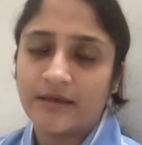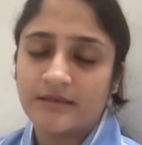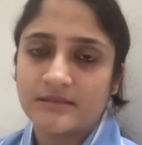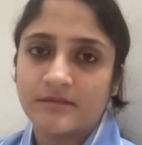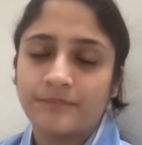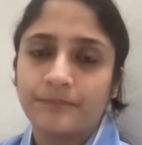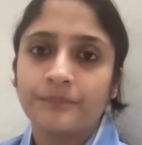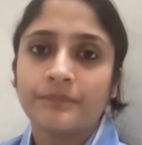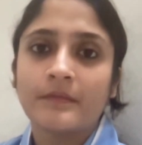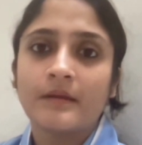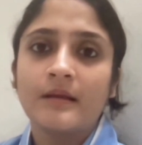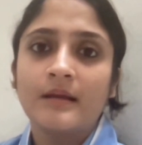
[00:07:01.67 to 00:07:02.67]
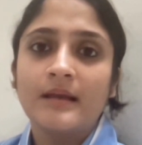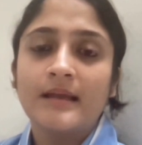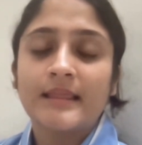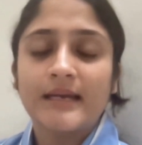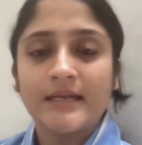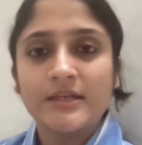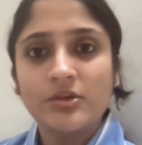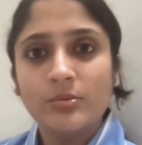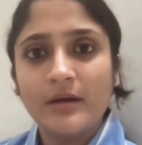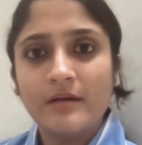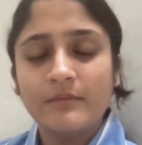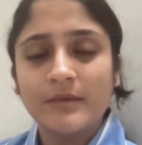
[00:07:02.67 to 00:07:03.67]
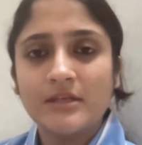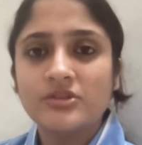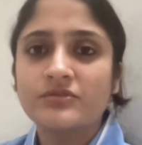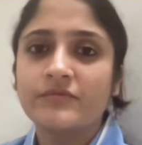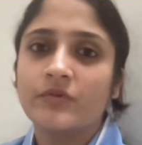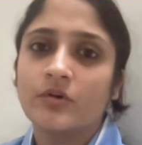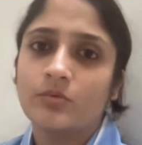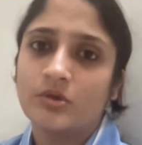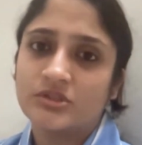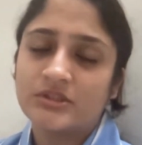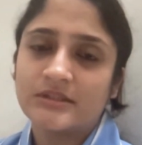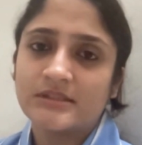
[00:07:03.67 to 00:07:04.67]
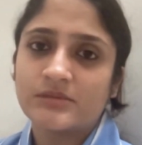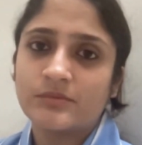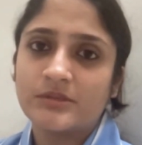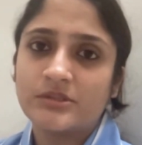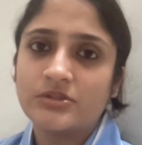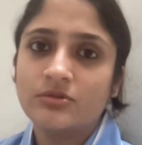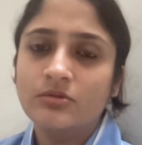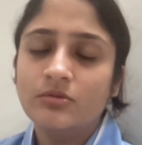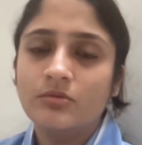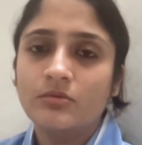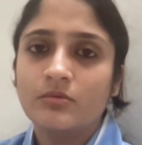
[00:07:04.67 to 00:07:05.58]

Act. Thank you very much for watching this video.